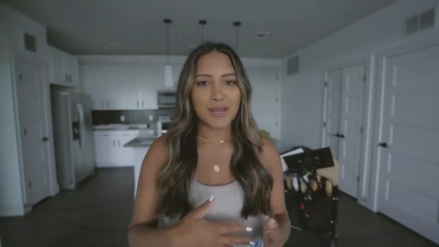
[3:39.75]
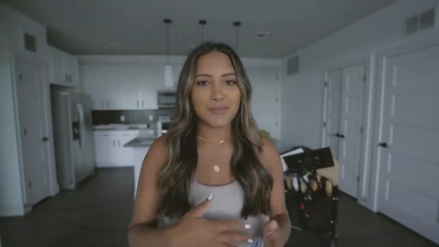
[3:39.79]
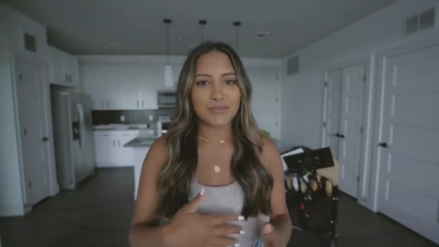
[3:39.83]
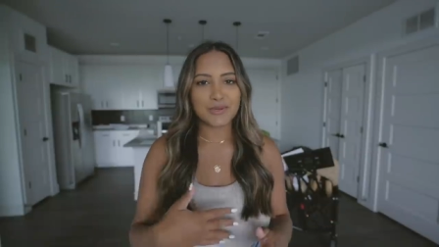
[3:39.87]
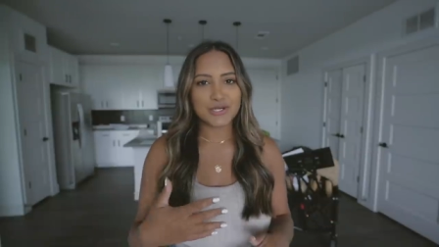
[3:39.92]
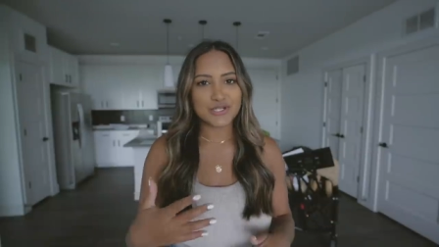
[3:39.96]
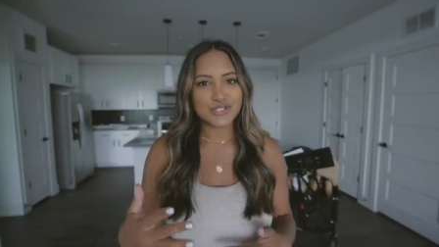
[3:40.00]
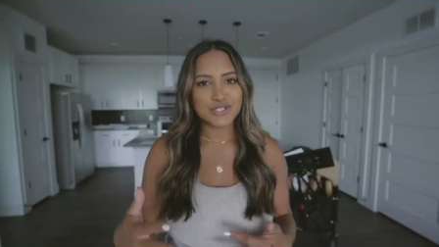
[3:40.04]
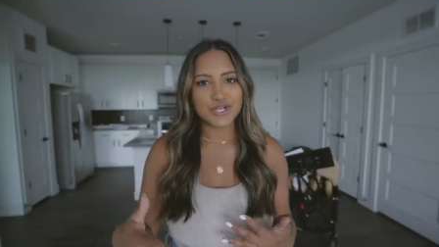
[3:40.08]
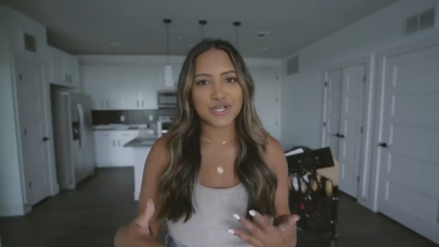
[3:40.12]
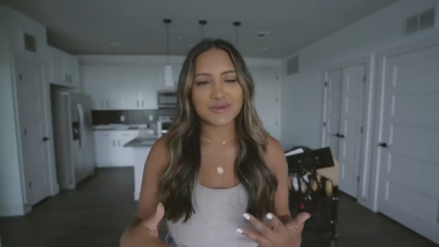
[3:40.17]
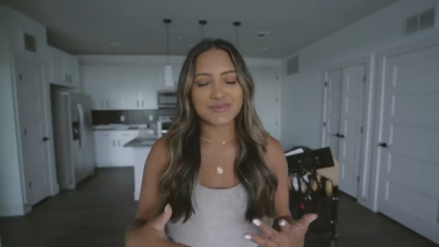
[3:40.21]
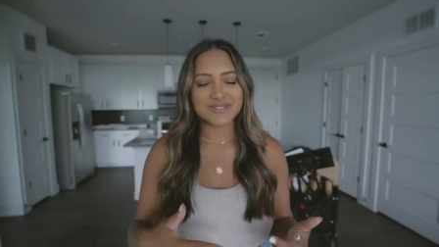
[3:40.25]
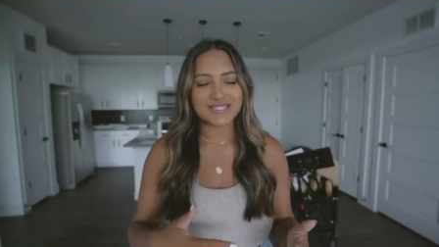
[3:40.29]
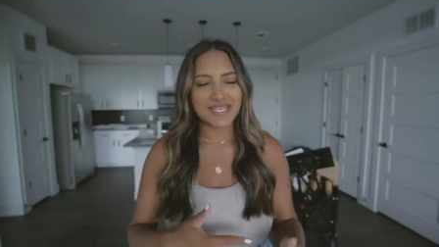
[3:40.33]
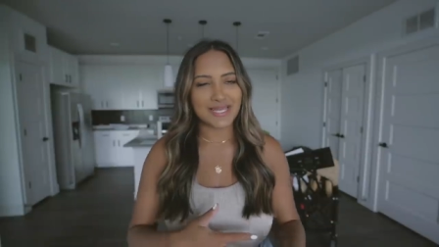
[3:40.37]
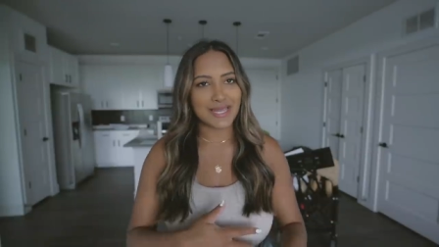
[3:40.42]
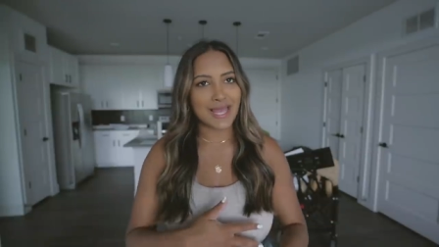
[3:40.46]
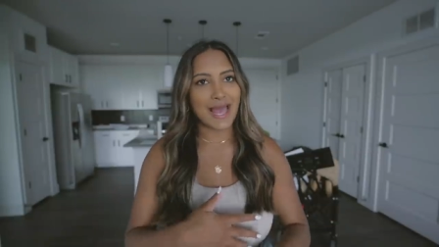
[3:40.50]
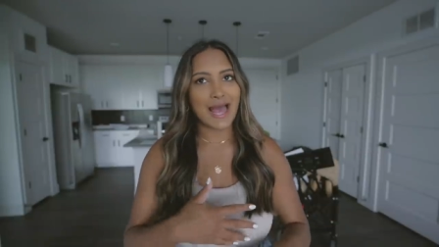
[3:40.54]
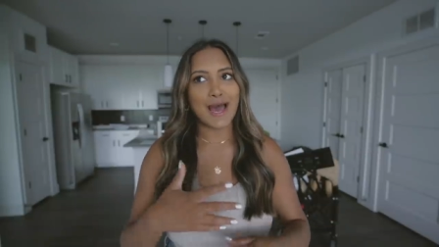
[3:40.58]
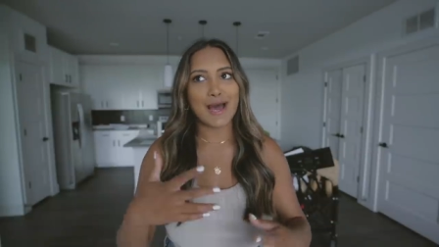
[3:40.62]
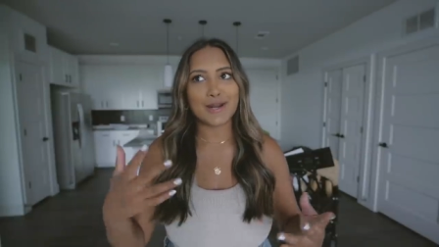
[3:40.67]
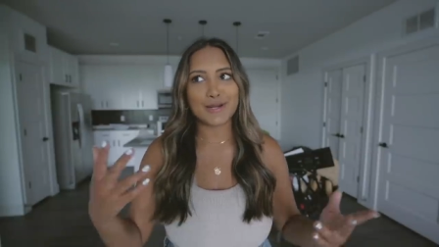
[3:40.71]
I'm pretty sure it was
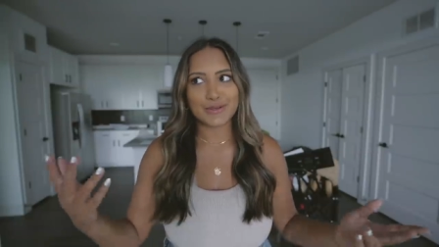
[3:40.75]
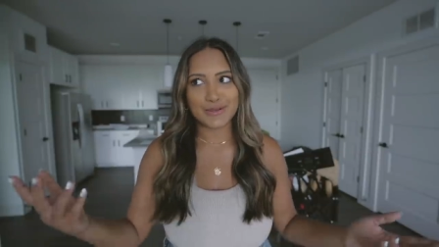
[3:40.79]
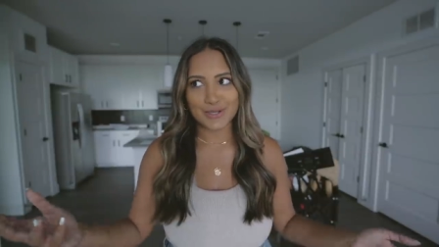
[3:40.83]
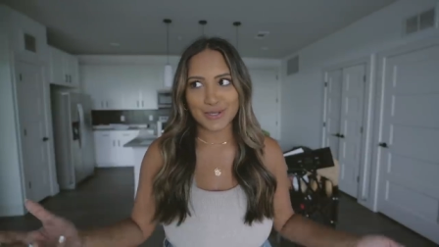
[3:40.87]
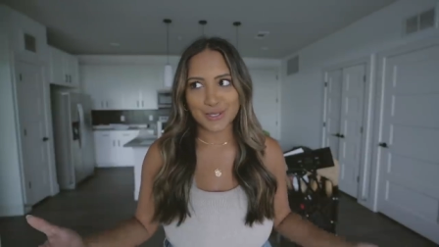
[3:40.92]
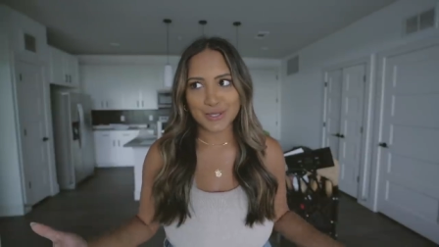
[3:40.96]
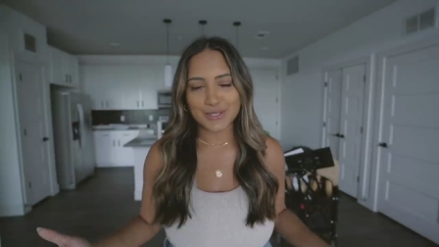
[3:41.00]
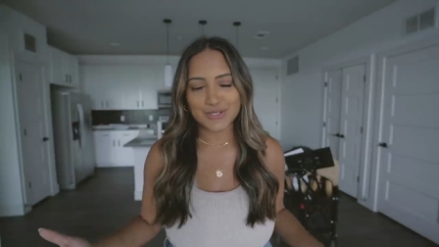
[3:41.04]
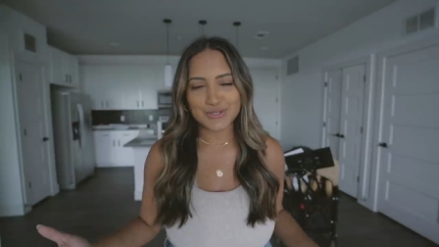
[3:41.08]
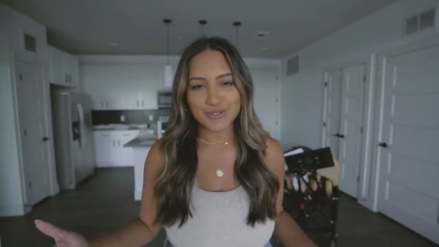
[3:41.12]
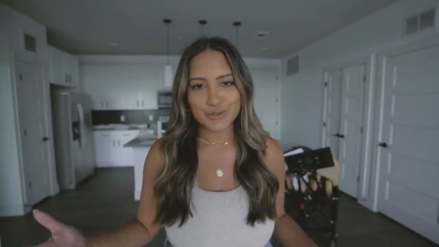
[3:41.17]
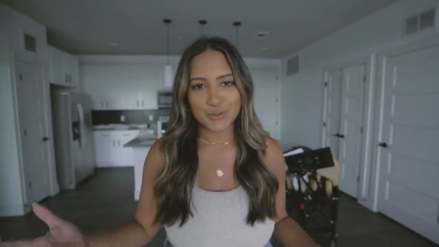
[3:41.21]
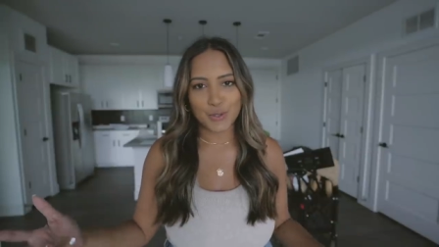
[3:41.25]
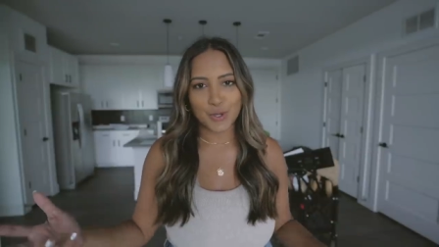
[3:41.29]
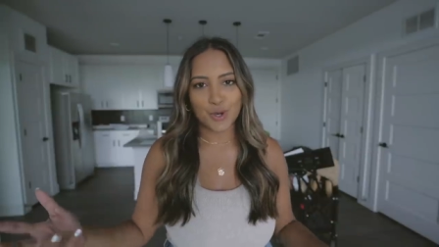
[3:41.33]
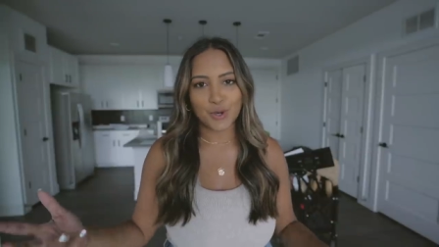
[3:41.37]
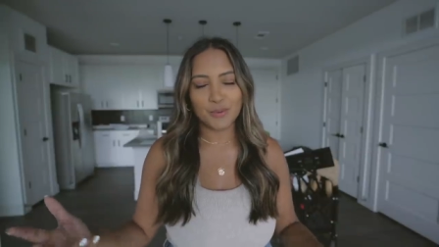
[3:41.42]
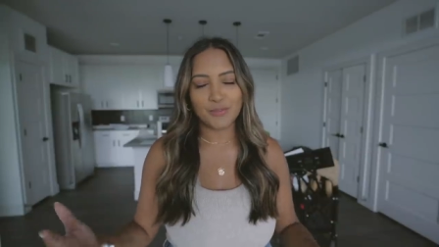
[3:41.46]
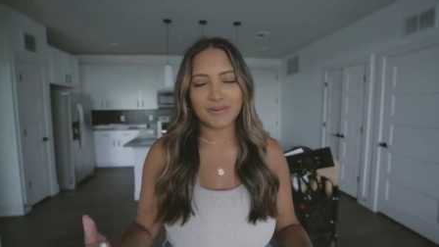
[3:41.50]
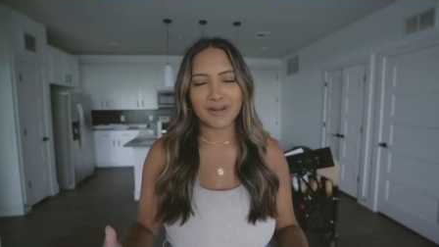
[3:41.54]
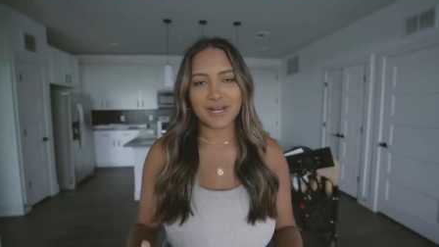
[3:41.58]
like out of their control,